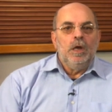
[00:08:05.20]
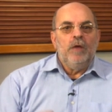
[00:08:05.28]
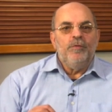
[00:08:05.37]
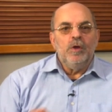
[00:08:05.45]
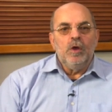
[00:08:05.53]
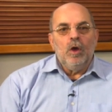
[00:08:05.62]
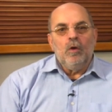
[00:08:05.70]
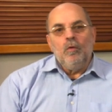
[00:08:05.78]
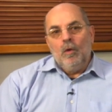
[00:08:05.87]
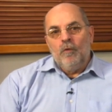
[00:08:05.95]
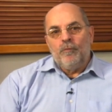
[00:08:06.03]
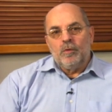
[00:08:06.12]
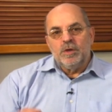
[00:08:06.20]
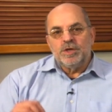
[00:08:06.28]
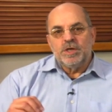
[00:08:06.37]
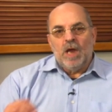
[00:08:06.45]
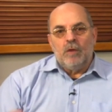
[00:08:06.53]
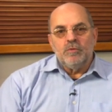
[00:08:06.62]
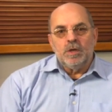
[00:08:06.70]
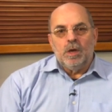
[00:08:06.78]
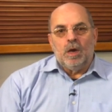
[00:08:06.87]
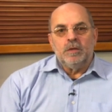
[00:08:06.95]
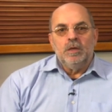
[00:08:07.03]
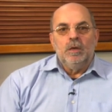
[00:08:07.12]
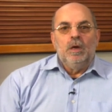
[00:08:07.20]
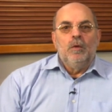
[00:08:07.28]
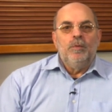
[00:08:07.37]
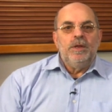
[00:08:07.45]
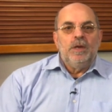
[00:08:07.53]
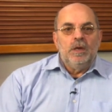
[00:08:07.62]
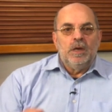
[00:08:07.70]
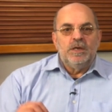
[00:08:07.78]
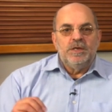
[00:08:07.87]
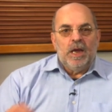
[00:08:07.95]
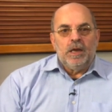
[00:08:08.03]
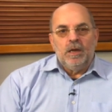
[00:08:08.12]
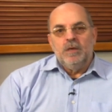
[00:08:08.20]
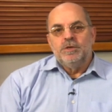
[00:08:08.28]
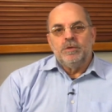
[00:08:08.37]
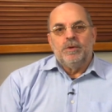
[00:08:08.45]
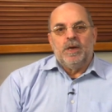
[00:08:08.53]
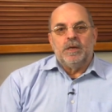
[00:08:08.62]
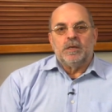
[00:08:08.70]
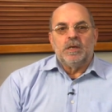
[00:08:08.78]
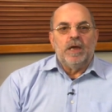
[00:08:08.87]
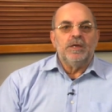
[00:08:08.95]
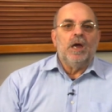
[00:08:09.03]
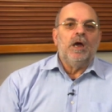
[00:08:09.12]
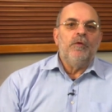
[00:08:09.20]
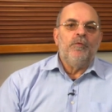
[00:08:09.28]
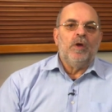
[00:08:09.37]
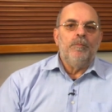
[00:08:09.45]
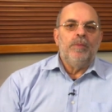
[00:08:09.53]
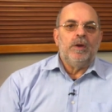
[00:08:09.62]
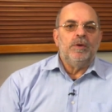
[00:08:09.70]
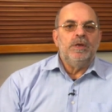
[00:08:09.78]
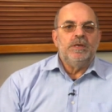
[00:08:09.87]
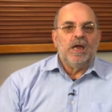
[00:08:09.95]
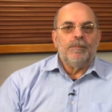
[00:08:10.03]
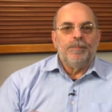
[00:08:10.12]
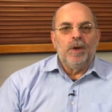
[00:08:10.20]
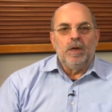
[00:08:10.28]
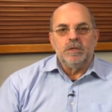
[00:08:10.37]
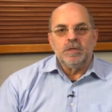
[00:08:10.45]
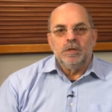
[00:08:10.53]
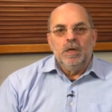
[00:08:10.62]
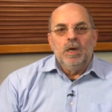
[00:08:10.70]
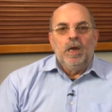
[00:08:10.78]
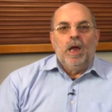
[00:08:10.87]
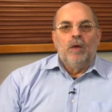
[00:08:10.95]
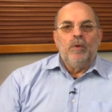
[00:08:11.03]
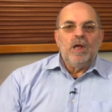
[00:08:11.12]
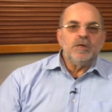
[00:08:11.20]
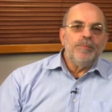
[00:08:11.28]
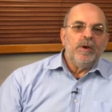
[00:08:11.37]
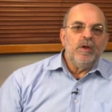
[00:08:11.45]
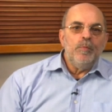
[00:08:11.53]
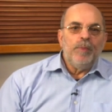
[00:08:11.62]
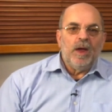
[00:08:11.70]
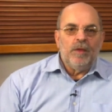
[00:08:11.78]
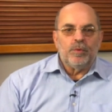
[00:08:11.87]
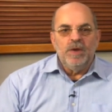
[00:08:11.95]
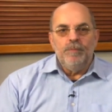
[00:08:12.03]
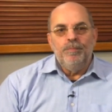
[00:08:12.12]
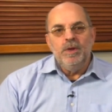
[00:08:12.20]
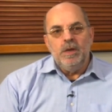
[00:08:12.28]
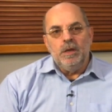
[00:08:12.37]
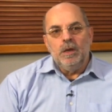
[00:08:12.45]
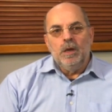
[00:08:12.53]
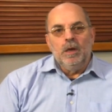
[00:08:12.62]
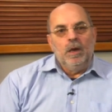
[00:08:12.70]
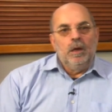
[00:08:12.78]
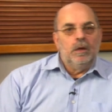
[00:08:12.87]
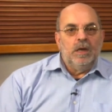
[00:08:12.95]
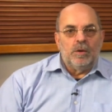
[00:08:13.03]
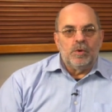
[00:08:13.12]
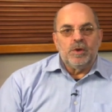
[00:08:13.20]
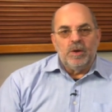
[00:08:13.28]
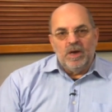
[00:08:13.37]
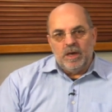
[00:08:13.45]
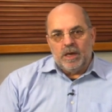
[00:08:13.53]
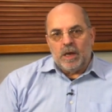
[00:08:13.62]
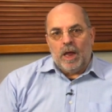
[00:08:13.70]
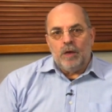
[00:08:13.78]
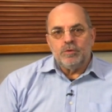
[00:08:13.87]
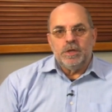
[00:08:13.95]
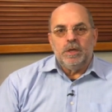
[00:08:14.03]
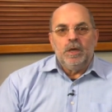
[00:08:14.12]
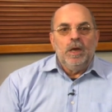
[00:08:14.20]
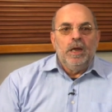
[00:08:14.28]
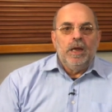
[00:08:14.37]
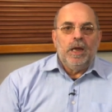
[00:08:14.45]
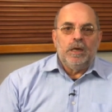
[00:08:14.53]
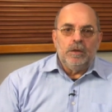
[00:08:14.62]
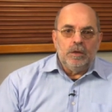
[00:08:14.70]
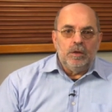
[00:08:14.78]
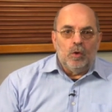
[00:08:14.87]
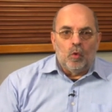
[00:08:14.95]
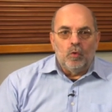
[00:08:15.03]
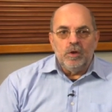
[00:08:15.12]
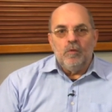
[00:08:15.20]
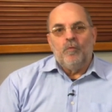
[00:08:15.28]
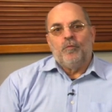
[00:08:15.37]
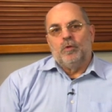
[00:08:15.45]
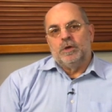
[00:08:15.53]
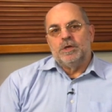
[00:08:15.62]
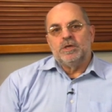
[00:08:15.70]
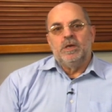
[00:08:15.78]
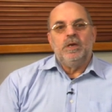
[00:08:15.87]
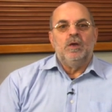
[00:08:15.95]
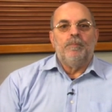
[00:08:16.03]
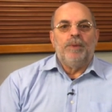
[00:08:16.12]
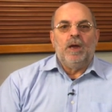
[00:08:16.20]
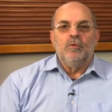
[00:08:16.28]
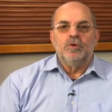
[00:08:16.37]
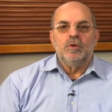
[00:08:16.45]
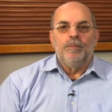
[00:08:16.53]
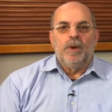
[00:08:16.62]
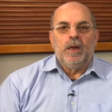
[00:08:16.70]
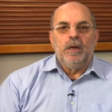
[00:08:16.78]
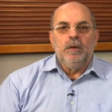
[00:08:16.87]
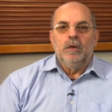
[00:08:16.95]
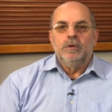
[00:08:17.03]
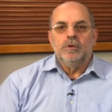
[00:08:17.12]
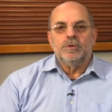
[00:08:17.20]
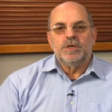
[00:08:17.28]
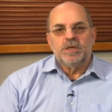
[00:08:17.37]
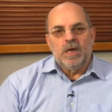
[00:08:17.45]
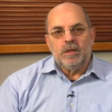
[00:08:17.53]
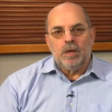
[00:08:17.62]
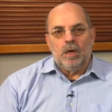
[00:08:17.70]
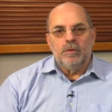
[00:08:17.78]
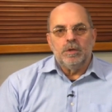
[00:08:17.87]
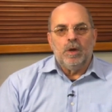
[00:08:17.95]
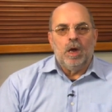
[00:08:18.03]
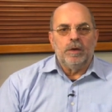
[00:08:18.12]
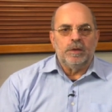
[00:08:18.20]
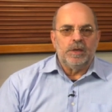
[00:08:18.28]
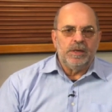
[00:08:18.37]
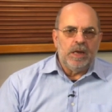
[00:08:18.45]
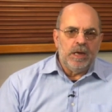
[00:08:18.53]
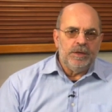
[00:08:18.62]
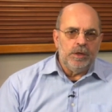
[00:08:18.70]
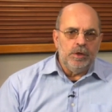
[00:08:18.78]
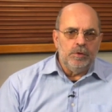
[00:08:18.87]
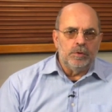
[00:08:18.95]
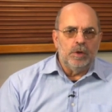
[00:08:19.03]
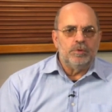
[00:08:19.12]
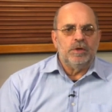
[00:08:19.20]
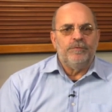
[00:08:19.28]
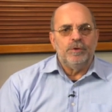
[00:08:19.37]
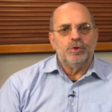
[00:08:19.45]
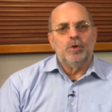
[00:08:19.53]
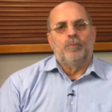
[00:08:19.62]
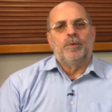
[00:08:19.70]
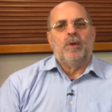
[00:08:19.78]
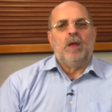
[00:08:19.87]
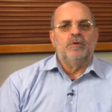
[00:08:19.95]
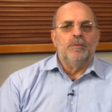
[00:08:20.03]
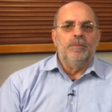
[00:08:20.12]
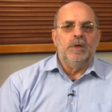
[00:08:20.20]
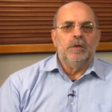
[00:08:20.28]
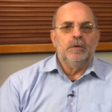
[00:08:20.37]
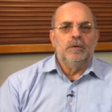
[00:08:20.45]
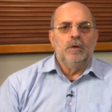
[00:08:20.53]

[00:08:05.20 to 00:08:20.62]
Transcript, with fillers: If you go for a sound card with a DAC integrated like the HiFiBerry DAC Plus, a Raspberry Pi 3B, an acrylic housing and an Audiophonics linear power supply, you're set under 180 euros if you shop around a bit.